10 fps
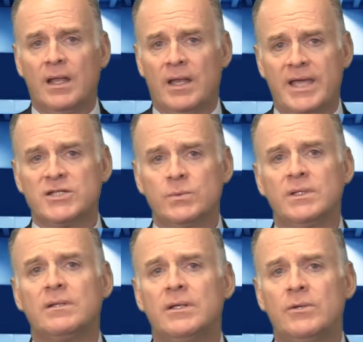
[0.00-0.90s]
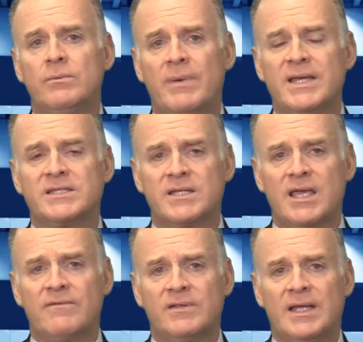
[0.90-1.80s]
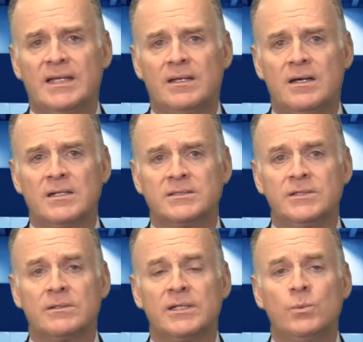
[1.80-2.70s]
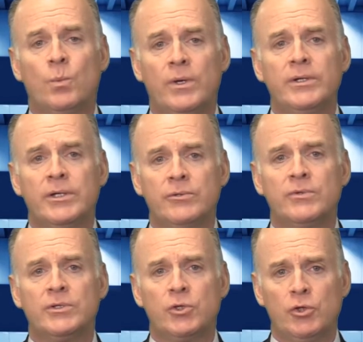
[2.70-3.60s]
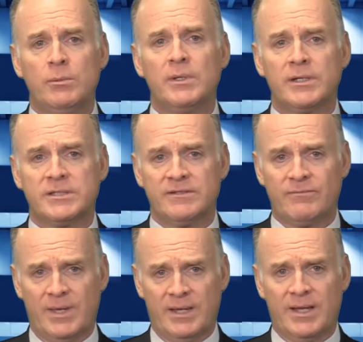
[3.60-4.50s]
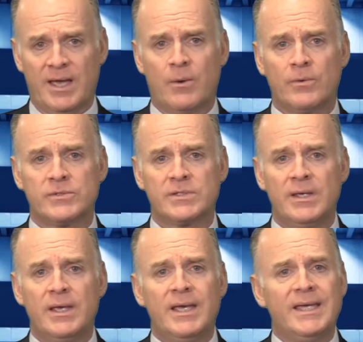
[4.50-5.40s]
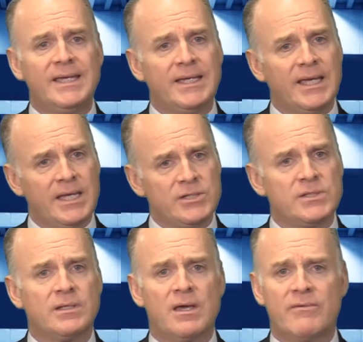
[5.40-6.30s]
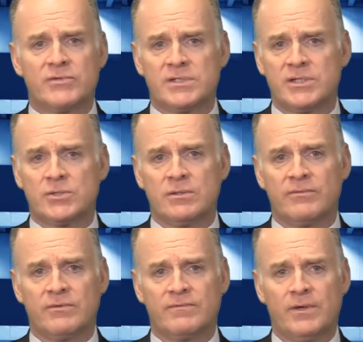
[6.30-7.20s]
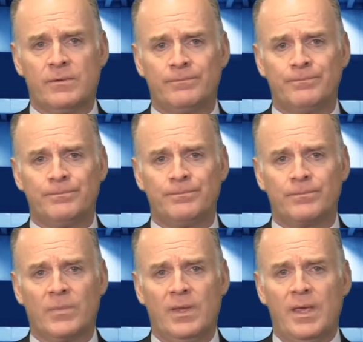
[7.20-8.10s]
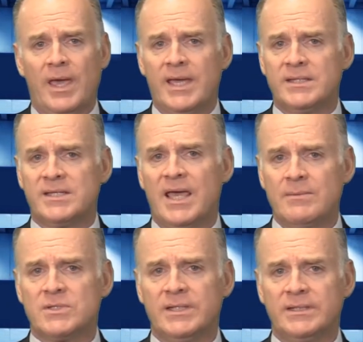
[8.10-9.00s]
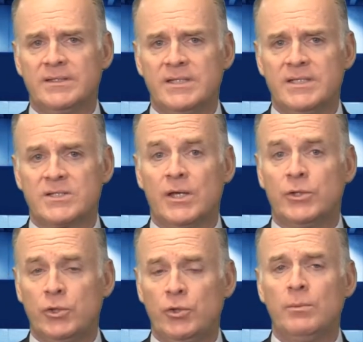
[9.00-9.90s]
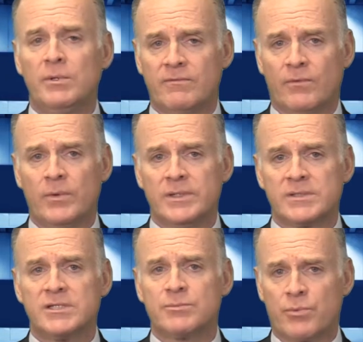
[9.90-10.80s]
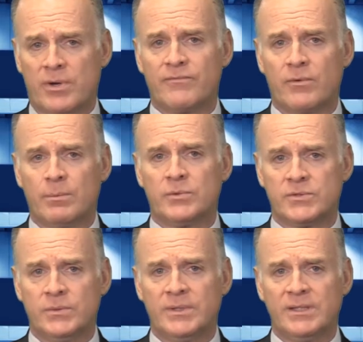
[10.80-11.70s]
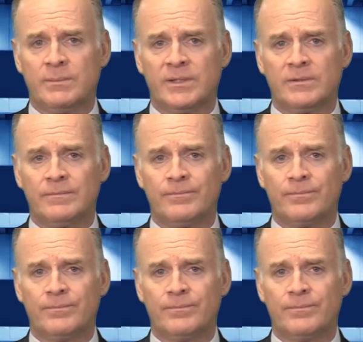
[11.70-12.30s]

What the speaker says: Last week alone, my staff and I logged nearly 100 cumulative man-hours engaged in conversation over the phone. At times like these, a human voice is preferable to an email.